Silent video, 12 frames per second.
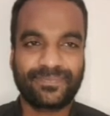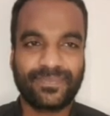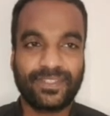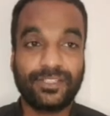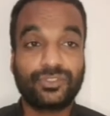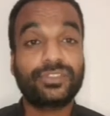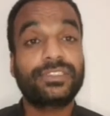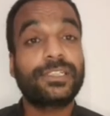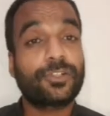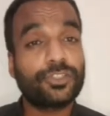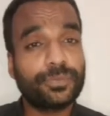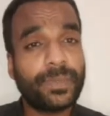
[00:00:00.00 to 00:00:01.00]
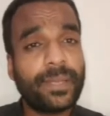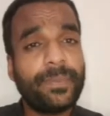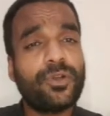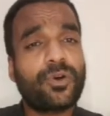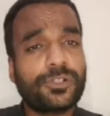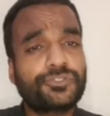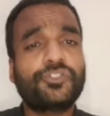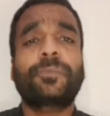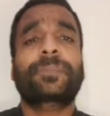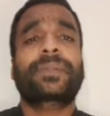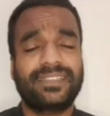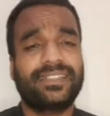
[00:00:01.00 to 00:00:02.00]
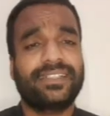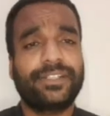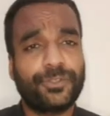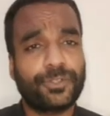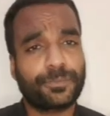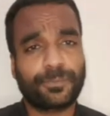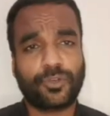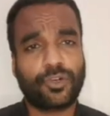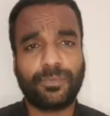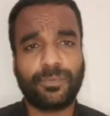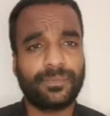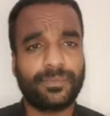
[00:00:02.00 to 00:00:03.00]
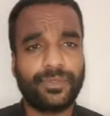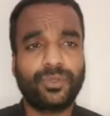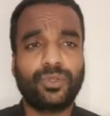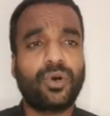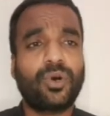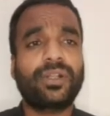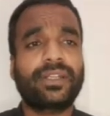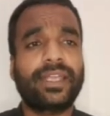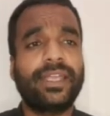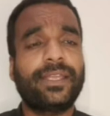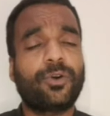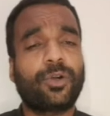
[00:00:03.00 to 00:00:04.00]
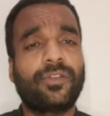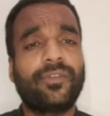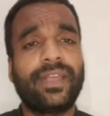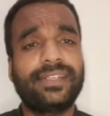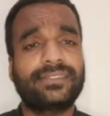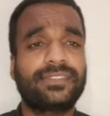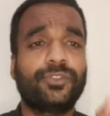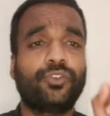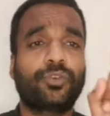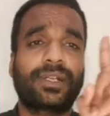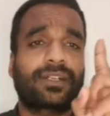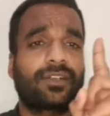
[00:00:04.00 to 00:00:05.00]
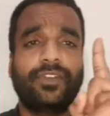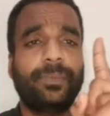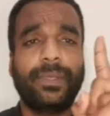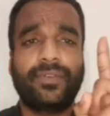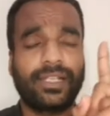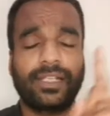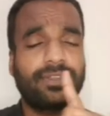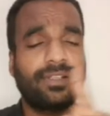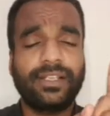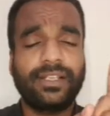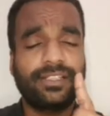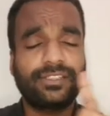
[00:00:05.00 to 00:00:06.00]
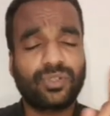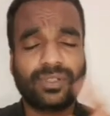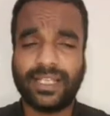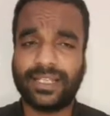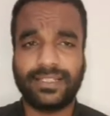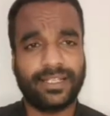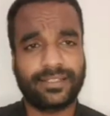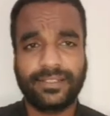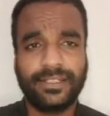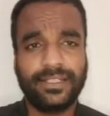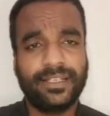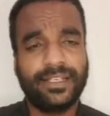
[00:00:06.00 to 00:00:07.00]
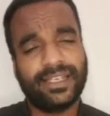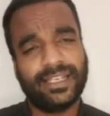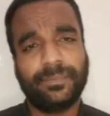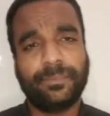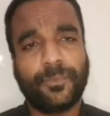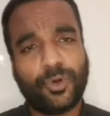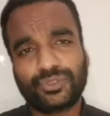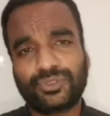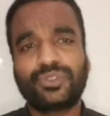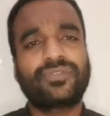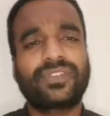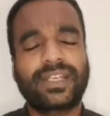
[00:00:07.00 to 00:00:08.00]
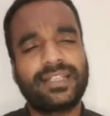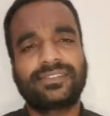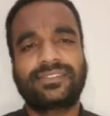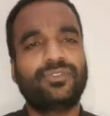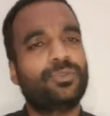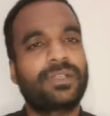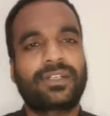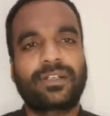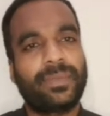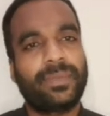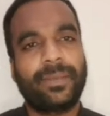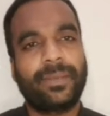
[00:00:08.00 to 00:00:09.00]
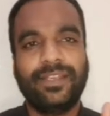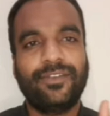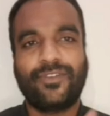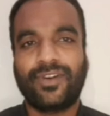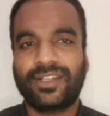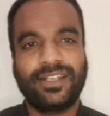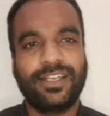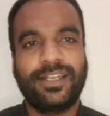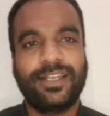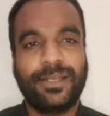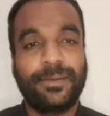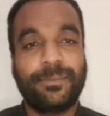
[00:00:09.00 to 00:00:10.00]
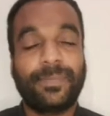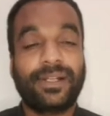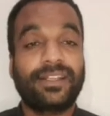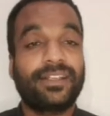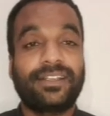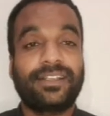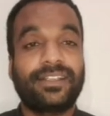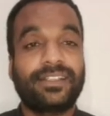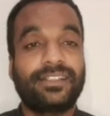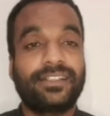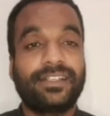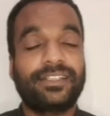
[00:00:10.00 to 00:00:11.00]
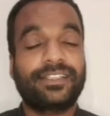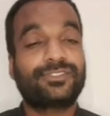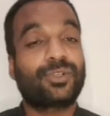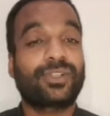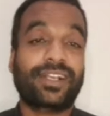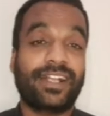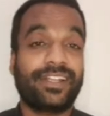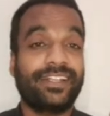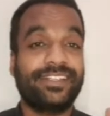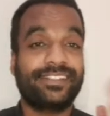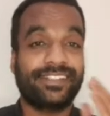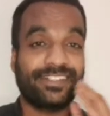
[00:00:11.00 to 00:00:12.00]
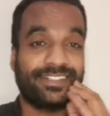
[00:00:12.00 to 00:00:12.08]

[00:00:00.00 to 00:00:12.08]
So zeros may be also present in your problem. You don't take always the numerator will be 1. It is not like that. In most of the cases numerator may be 1, but it is not a condition.